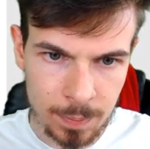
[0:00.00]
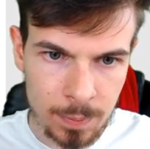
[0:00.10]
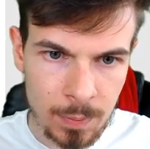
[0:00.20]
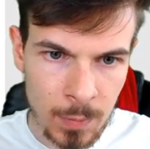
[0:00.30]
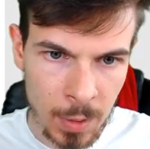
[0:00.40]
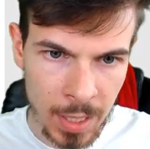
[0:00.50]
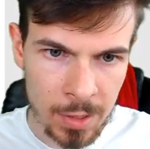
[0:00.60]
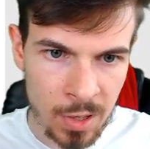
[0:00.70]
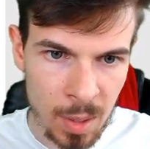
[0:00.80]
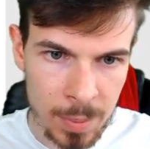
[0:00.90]
Okay,
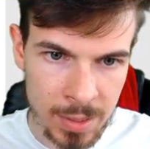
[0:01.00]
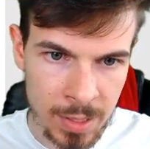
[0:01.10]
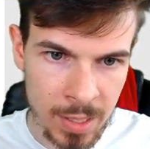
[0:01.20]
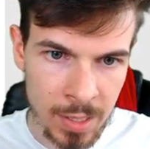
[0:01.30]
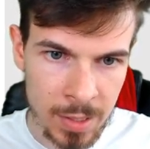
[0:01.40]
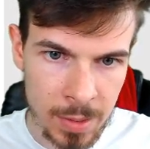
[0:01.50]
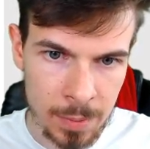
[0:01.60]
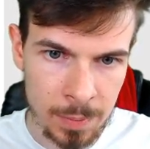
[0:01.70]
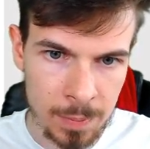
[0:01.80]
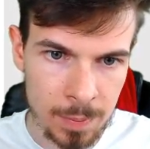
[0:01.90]
drop it here.
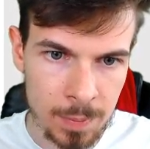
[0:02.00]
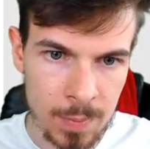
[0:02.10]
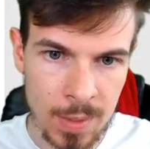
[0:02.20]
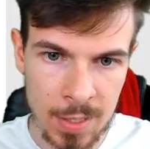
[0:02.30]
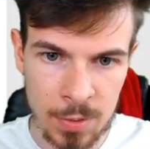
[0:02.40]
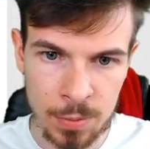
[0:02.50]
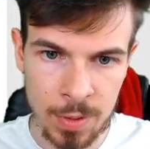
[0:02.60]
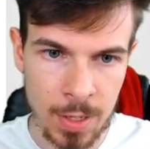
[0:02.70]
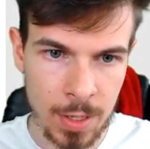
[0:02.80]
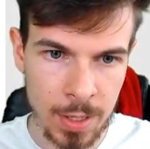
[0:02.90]
That's
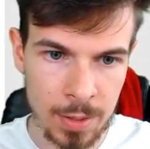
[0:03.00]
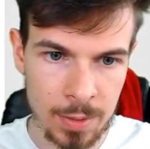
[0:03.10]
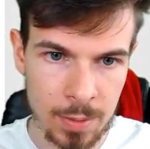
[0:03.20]
fine.